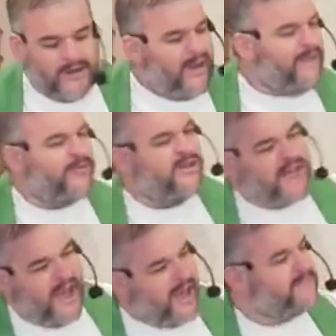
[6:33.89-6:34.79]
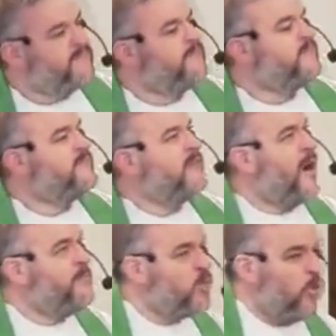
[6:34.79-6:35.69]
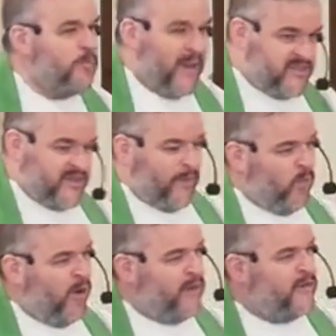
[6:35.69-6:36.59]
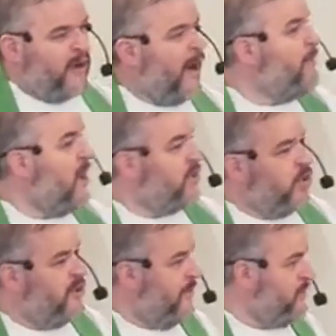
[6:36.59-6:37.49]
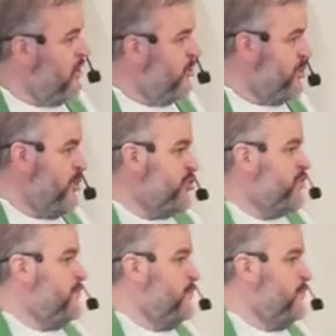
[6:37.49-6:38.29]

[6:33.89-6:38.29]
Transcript: Every day, I'm told by someone, I'm not good enough to go to church.